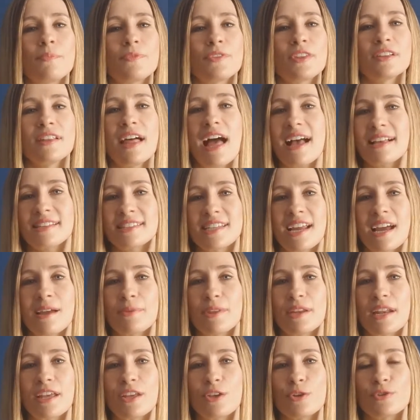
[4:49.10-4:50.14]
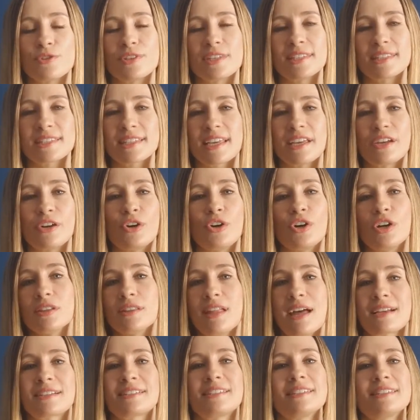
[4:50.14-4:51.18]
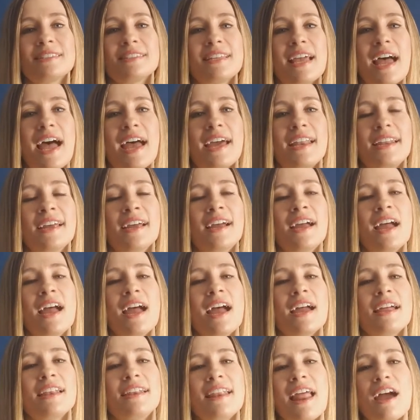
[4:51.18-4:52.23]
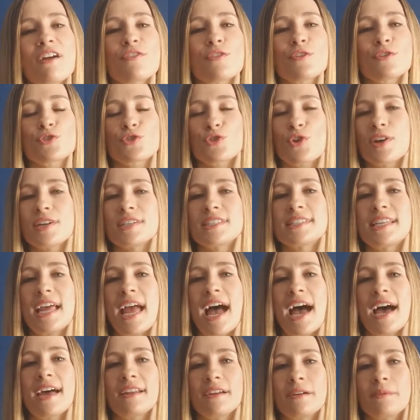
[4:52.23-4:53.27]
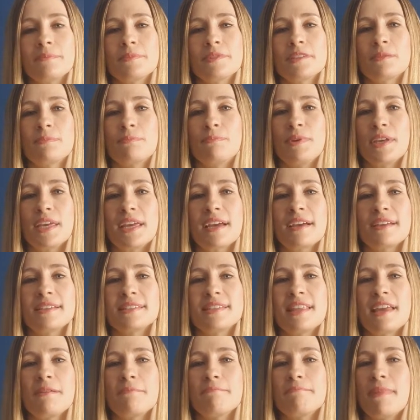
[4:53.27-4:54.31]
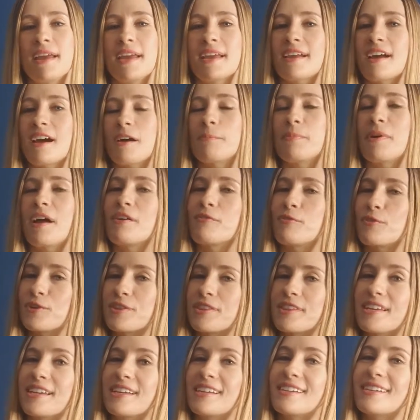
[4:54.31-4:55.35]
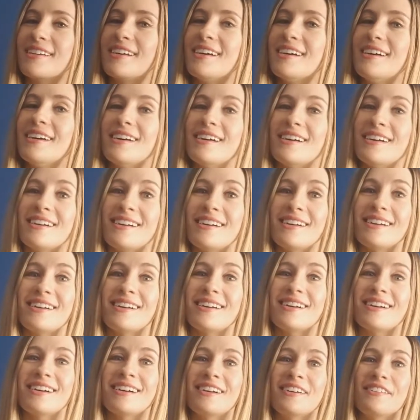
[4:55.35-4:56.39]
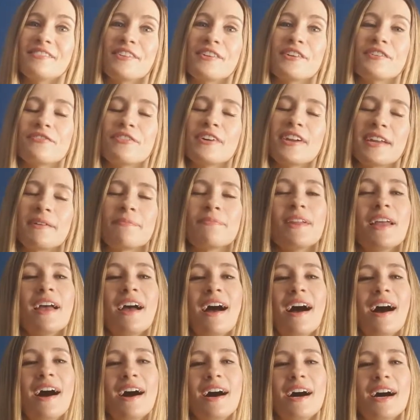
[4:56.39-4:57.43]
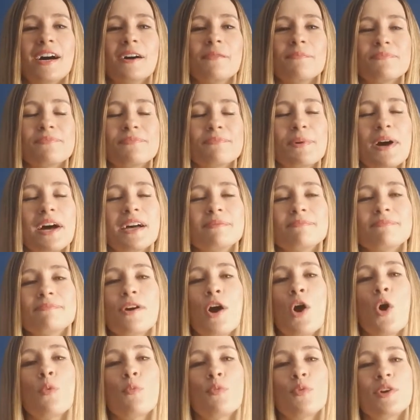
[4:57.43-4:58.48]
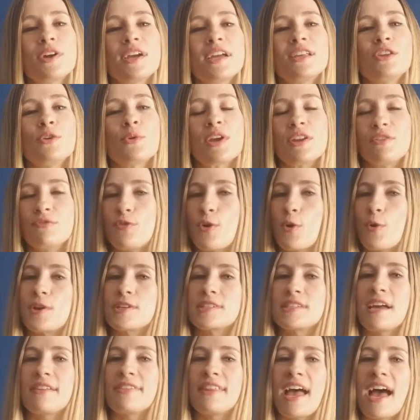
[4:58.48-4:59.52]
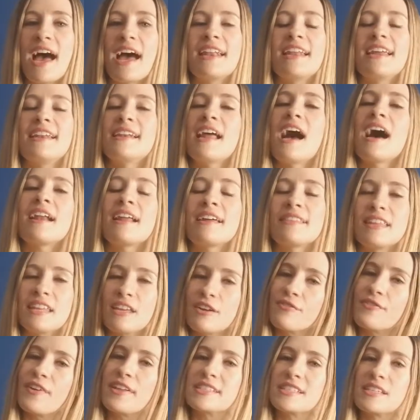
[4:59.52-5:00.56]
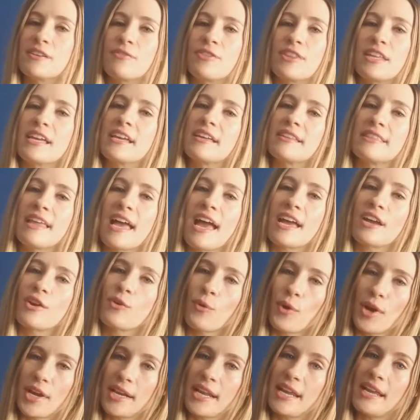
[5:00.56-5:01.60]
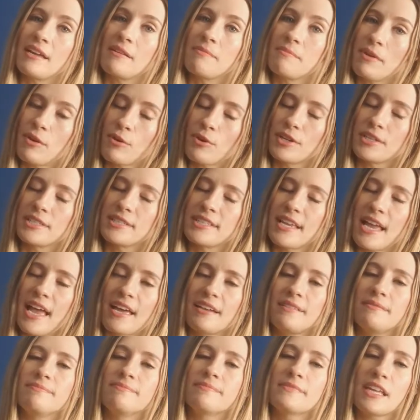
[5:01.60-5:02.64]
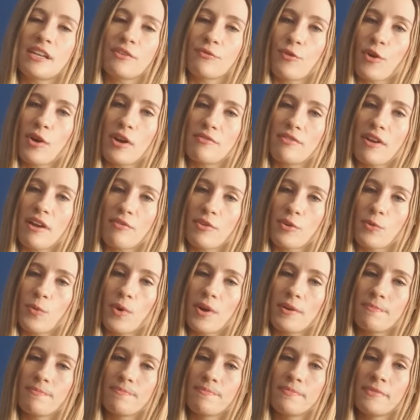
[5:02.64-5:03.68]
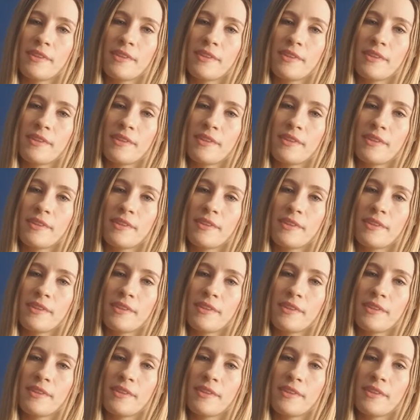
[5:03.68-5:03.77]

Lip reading: The last time that I used this skill, Alexa said, never trust atoms because they make up everything. very funny. But hopefully you can focus on that and not on the offensive thing that great Aunt Mary said in front of everyone.